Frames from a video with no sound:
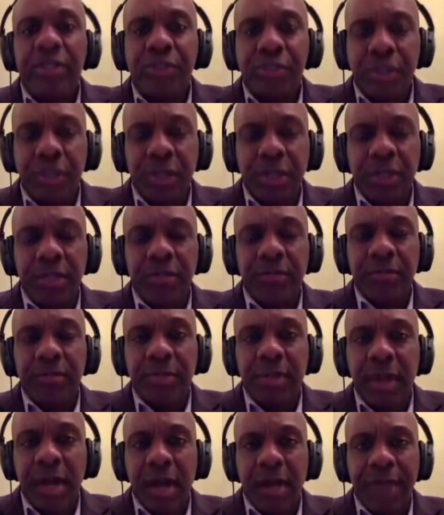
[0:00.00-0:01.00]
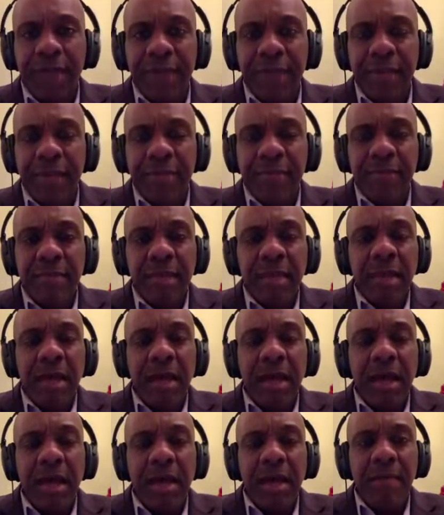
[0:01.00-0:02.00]
sugar, coffee,
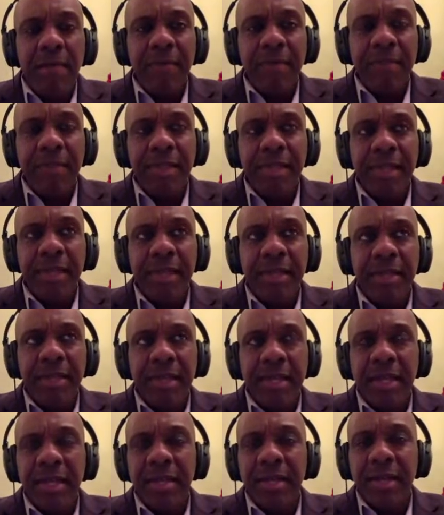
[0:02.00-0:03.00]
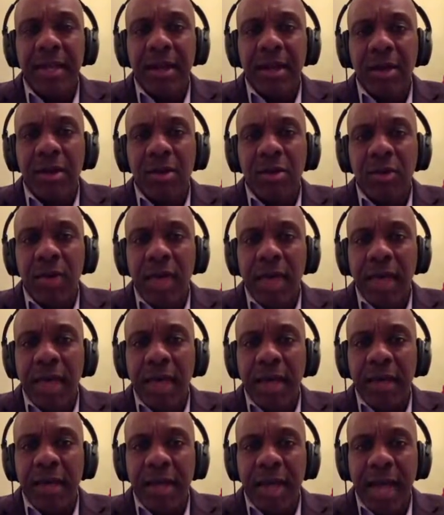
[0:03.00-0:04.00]
then indigo
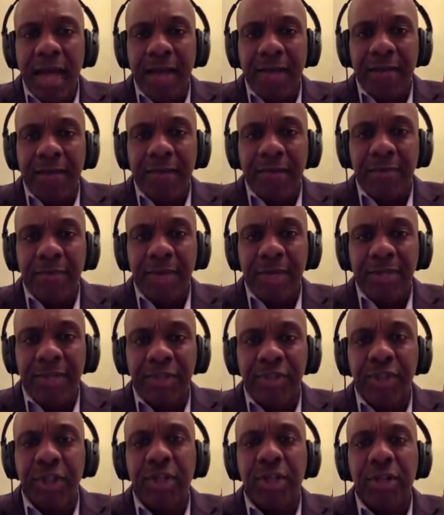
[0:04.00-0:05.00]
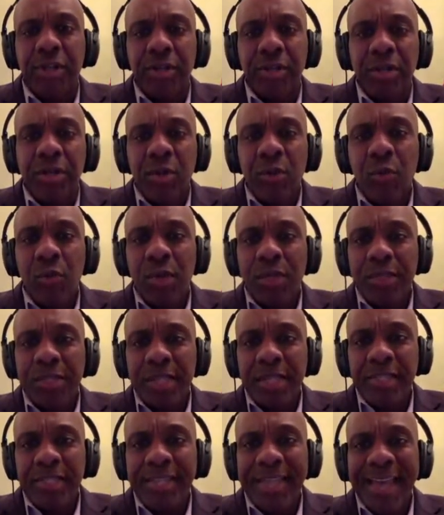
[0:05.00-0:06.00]
and cotton. But sugar was
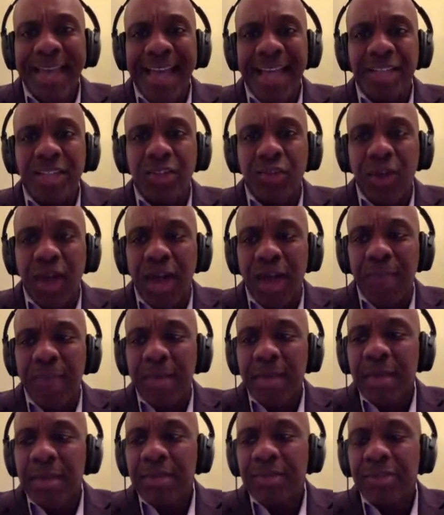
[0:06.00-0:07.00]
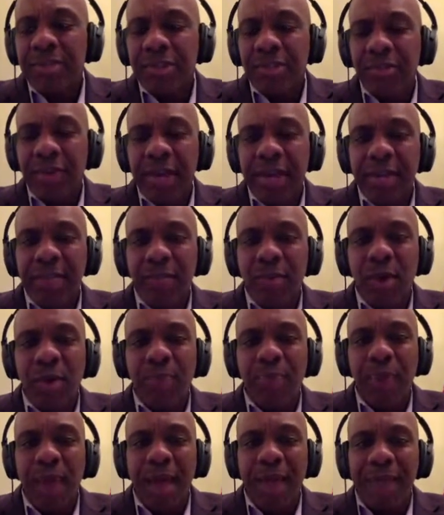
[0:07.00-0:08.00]
its cash crop, generating more
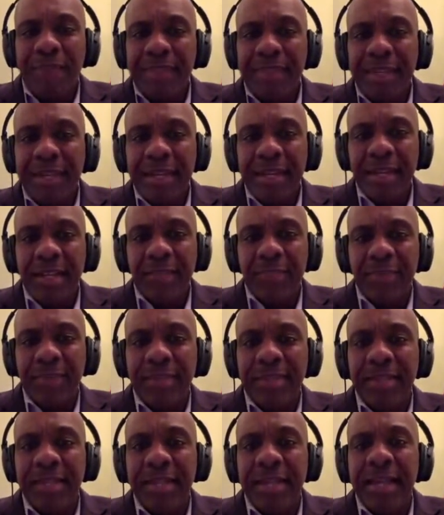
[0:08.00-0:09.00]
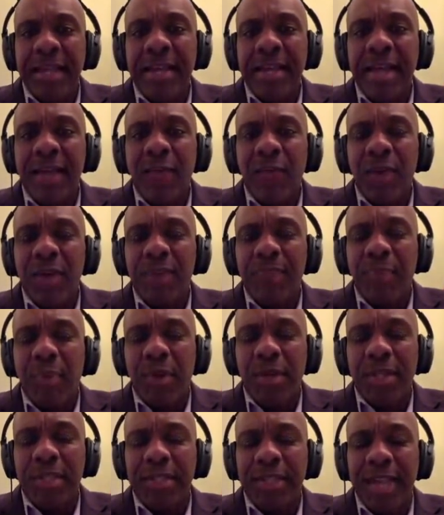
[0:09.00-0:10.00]
profit than any other place. And at one
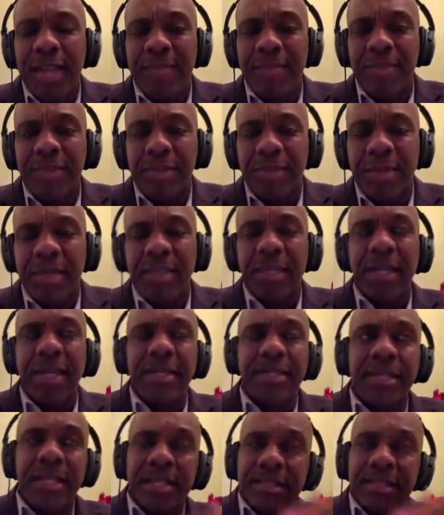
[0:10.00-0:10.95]
point in time, Jimmy, in the late